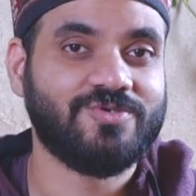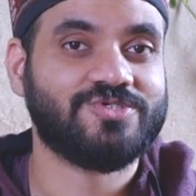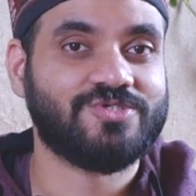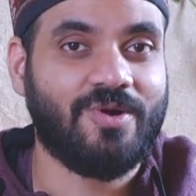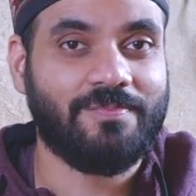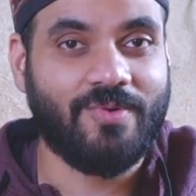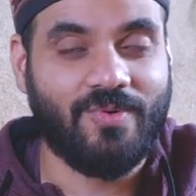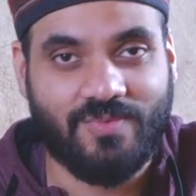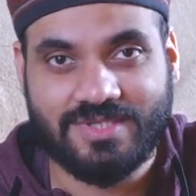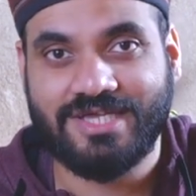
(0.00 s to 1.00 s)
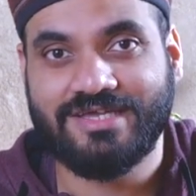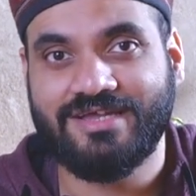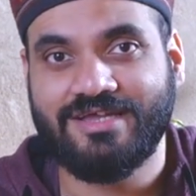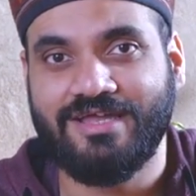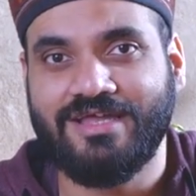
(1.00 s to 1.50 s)
to stop
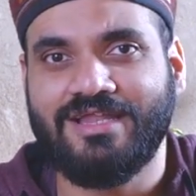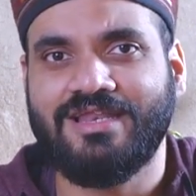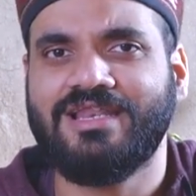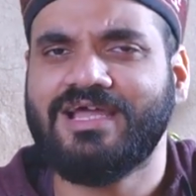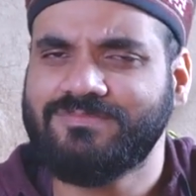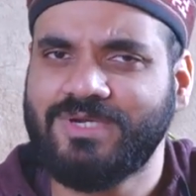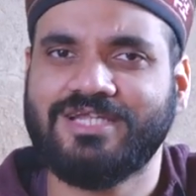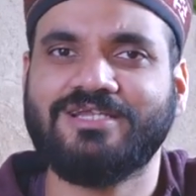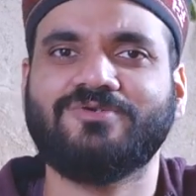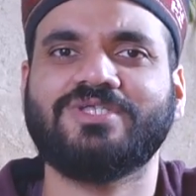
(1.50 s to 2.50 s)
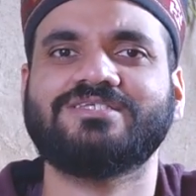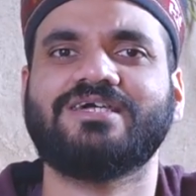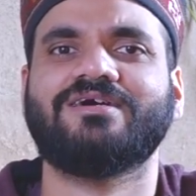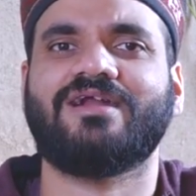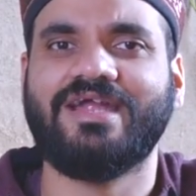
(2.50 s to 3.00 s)
overthinking, let me tell you this
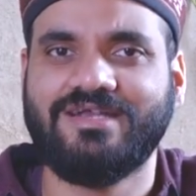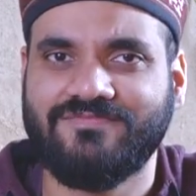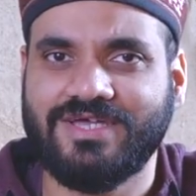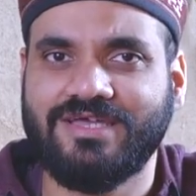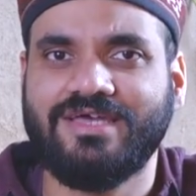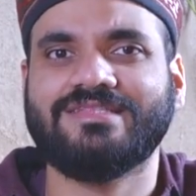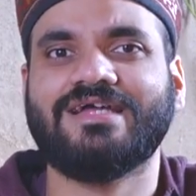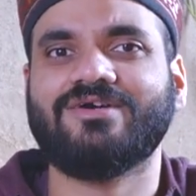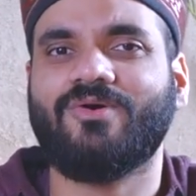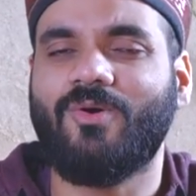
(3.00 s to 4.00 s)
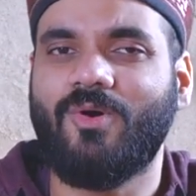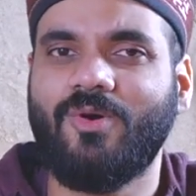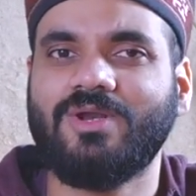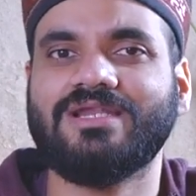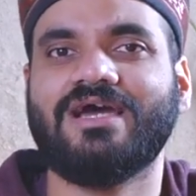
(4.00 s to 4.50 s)
thing right away, that
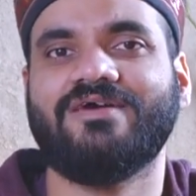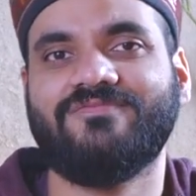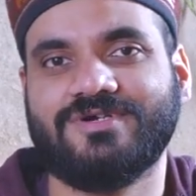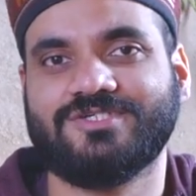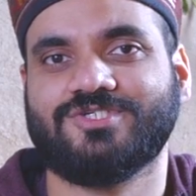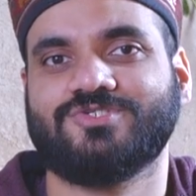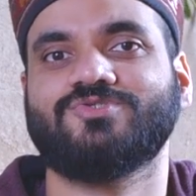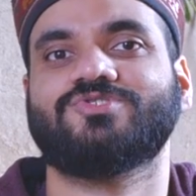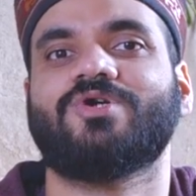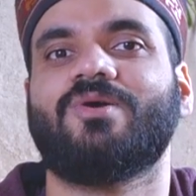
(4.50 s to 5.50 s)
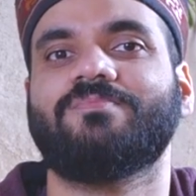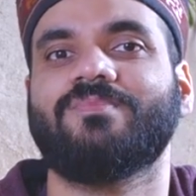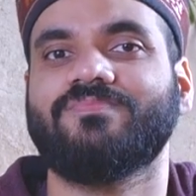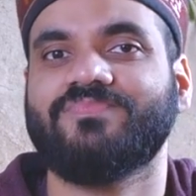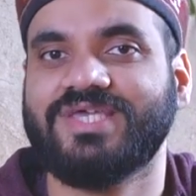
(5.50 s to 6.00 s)
all efforts to stop
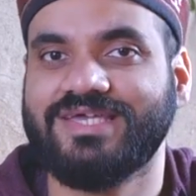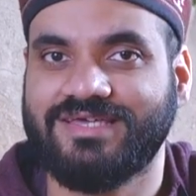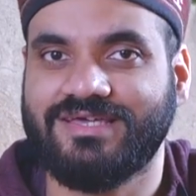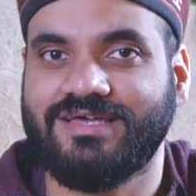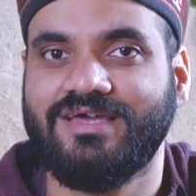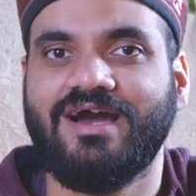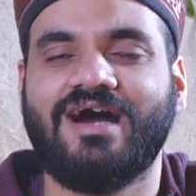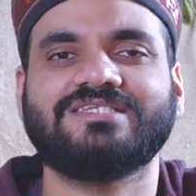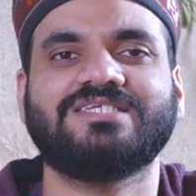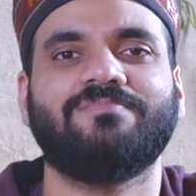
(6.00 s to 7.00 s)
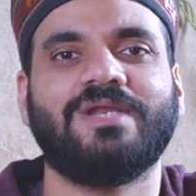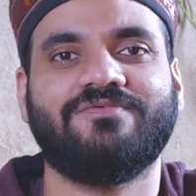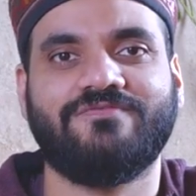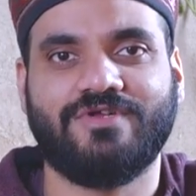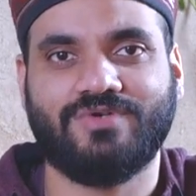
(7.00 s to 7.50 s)
thinking are simply
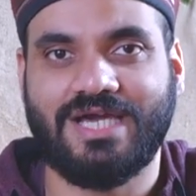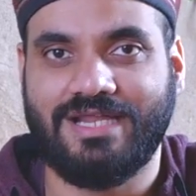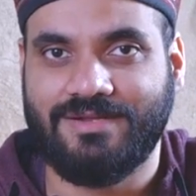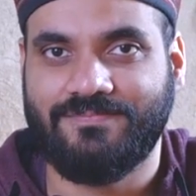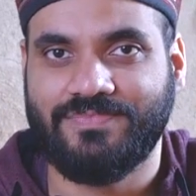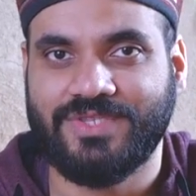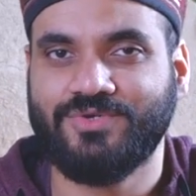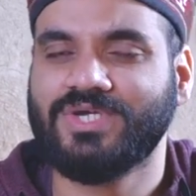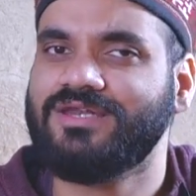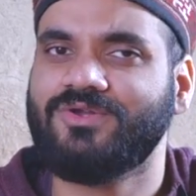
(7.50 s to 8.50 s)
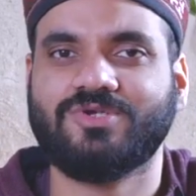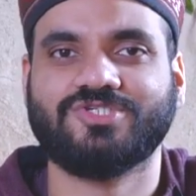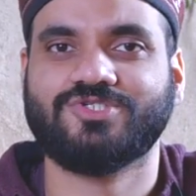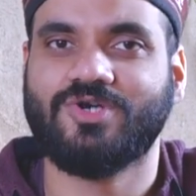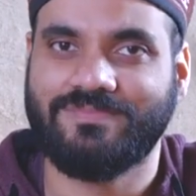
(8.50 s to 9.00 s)
futile. You cannot
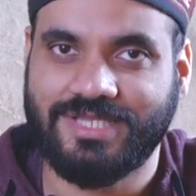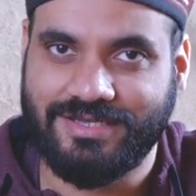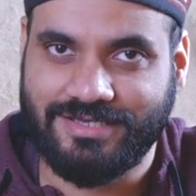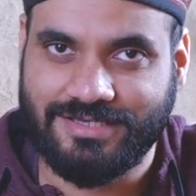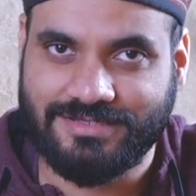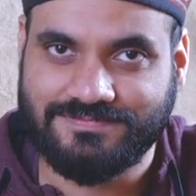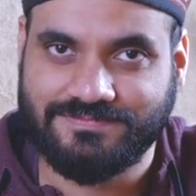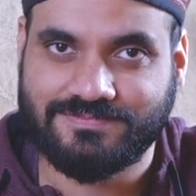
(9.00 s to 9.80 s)
stop thinking.